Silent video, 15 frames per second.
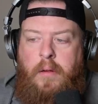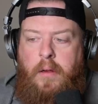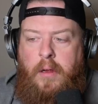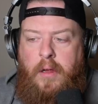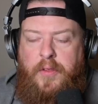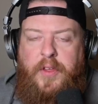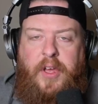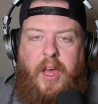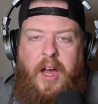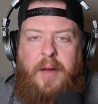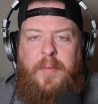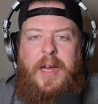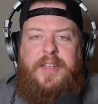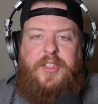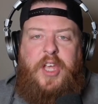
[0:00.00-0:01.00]
The
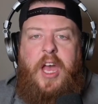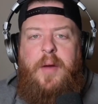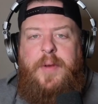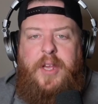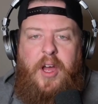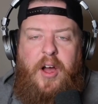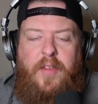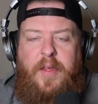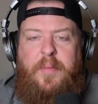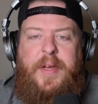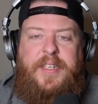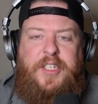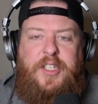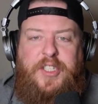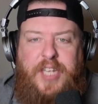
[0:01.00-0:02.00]
combine's come and gone. That
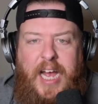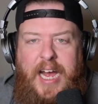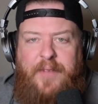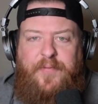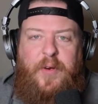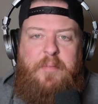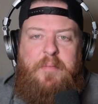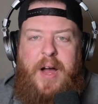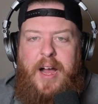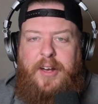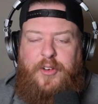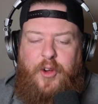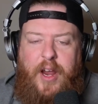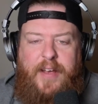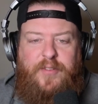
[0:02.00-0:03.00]
means it's time for mock
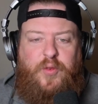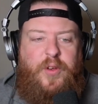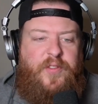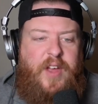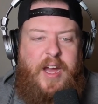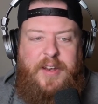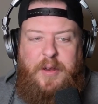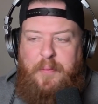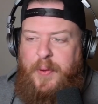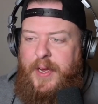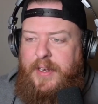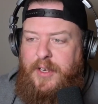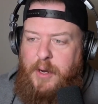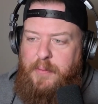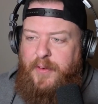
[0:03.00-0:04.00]
drafts. We've gotten to
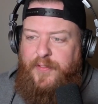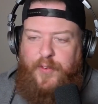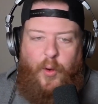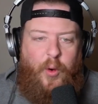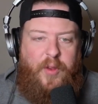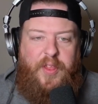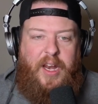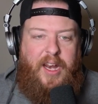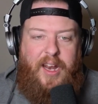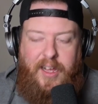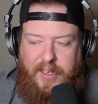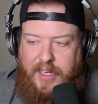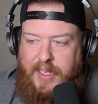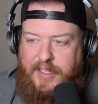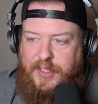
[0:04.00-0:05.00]
pick number 4, the
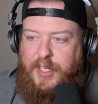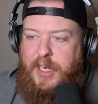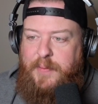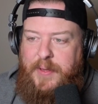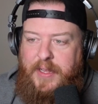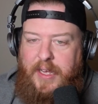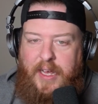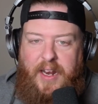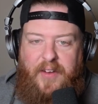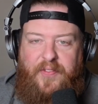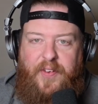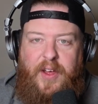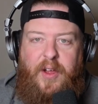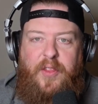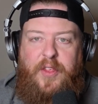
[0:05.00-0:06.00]
luckiest team in the
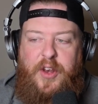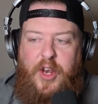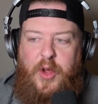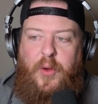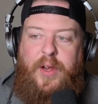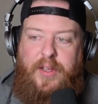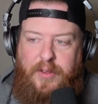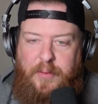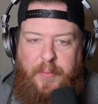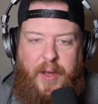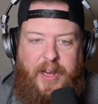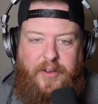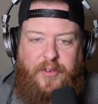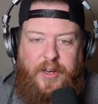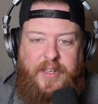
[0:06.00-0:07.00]
NFL, the New England
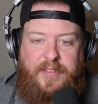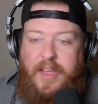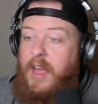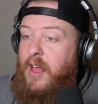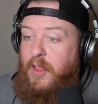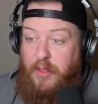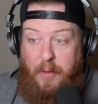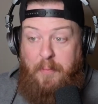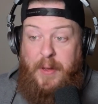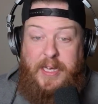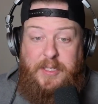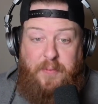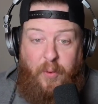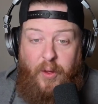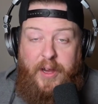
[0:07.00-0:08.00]
Patriots. The
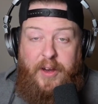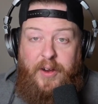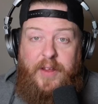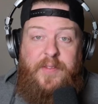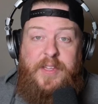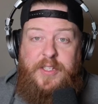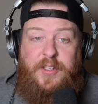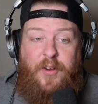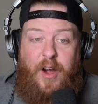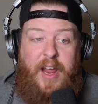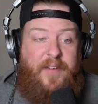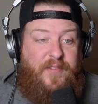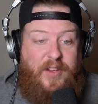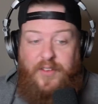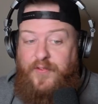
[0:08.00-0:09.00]
best player in this
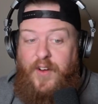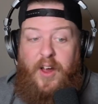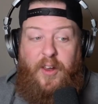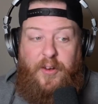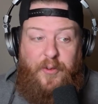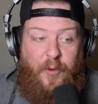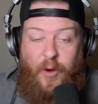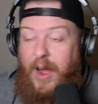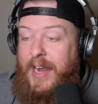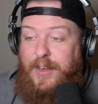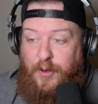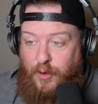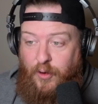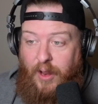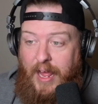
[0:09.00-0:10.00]
draft has fallen right in
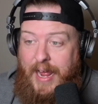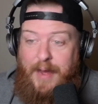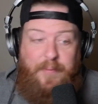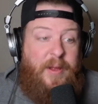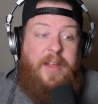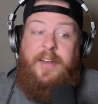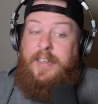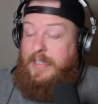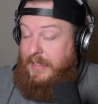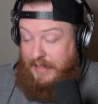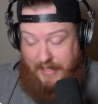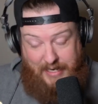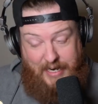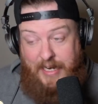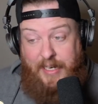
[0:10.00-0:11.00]
your lap.
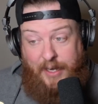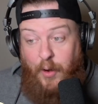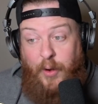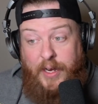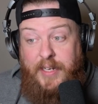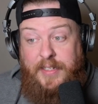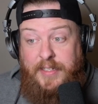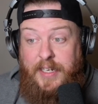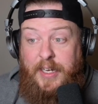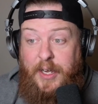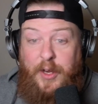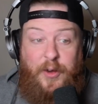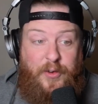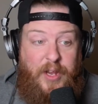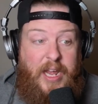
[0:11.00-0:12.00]
I can go ahead and tell you
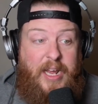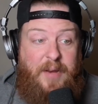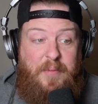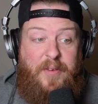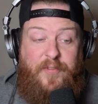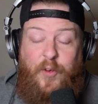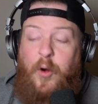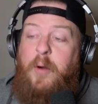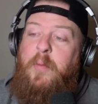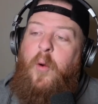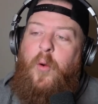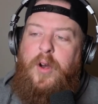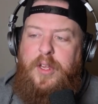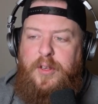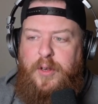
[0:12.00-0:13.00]
you're taking him at 4, but
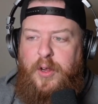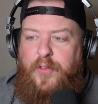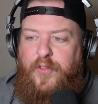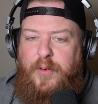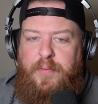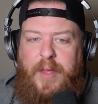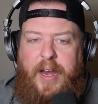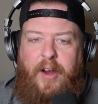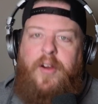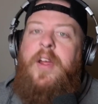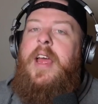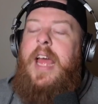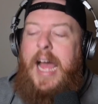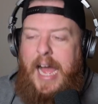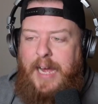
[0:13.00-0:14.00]
what do you do from there?
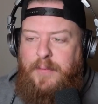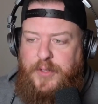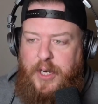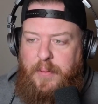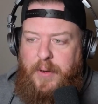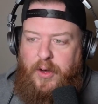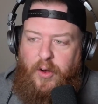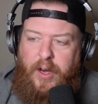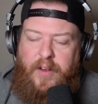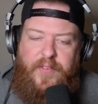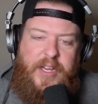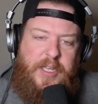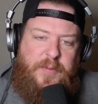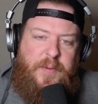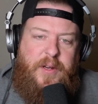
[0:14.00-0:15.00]
I'm Jeremy Green of
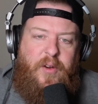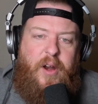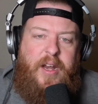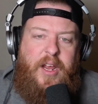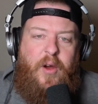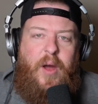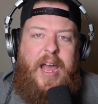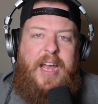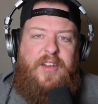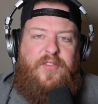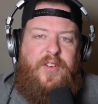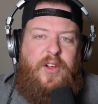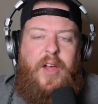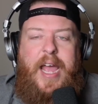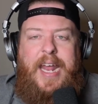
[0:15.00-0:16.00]
ESPN Radio
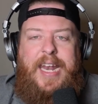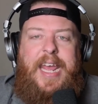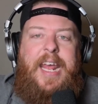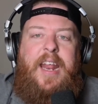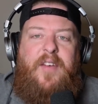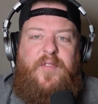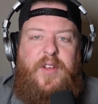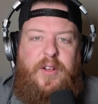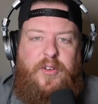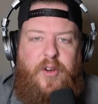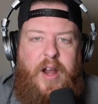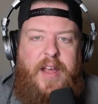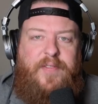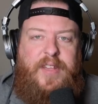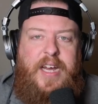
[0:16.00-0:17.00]
Asheville and
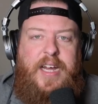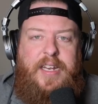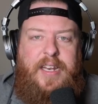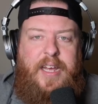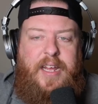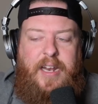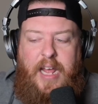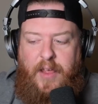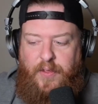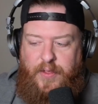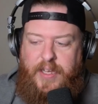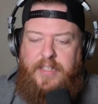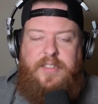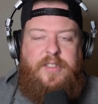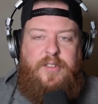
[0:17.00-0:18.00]
NFLDraft.net, and
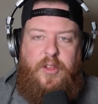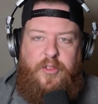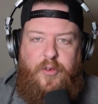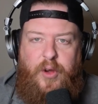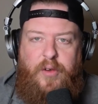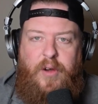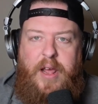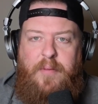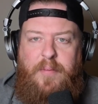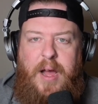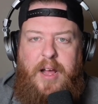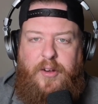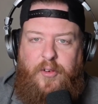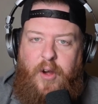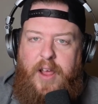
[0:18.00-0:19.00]
this is a 3-round
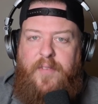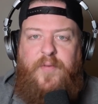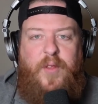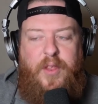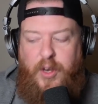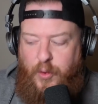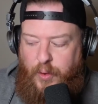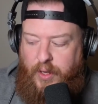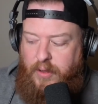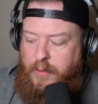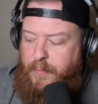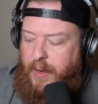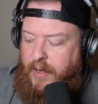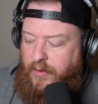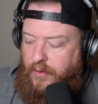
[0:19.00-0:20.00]
mock draft for the New
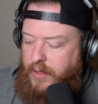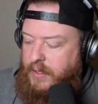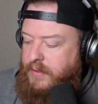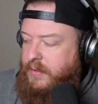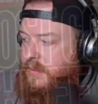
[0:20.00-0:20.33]
England Patriots.